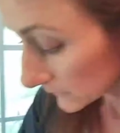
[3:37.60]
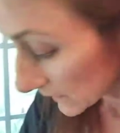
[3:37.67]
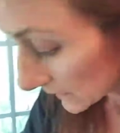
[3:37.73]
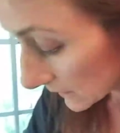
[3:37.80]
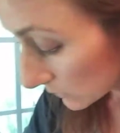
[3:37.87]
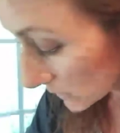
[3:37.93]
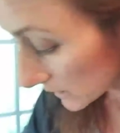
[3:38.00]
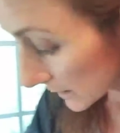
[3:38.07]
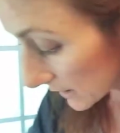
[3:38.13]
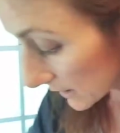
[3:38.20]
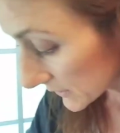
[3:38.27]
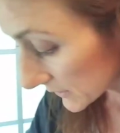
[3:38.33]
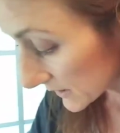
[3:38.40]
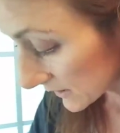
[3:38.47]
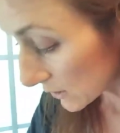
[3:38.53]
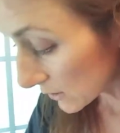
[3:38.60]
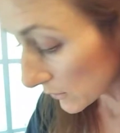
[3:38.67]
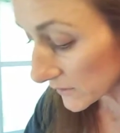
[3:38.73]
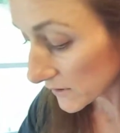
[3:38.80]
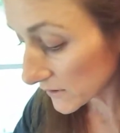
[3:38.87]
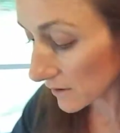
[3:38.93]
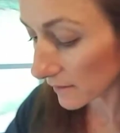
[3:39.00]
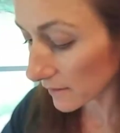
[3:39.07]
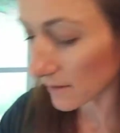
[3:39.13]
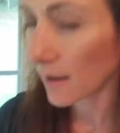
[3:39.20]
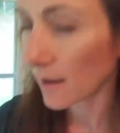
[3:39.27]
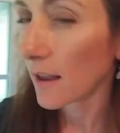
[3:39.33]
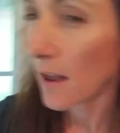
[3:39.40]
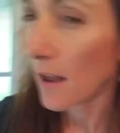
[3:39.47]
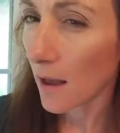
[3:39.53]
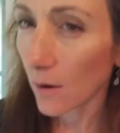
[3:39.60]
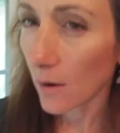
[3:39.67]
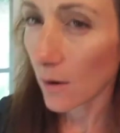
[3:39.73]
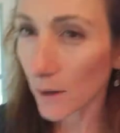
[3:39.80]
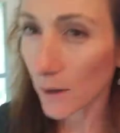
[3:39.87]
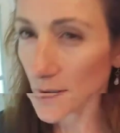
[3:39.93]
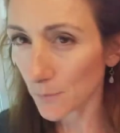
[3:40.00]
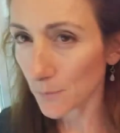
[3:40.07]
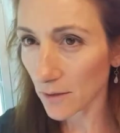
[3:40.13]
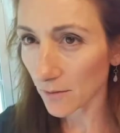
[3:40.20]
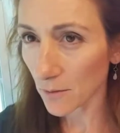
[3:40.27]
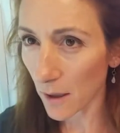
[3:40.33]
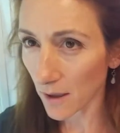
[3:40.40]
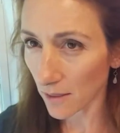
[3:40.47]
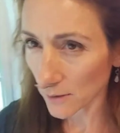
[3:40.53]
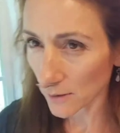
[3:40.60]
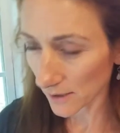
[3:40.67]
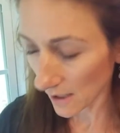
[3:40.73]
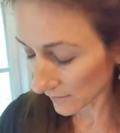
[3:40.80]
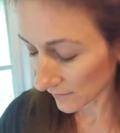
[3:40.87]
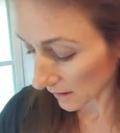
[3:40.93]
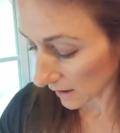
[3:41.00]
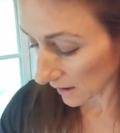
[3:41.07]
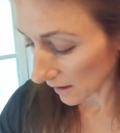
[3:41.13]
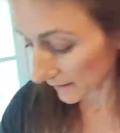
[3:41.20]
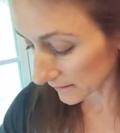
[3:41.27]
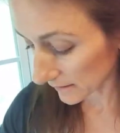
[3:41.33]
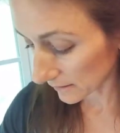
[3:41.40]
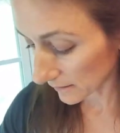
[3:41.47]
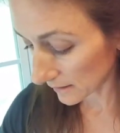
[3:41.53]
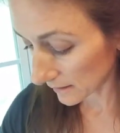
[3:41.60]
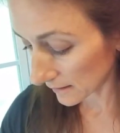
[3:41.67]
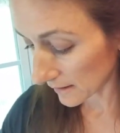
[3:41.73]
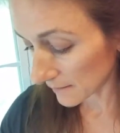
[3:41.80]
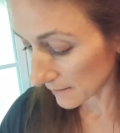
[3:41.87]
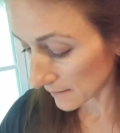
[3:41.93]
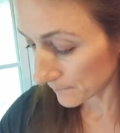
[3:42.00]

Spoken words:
What else? Those are which, by the way, those have a lot in them.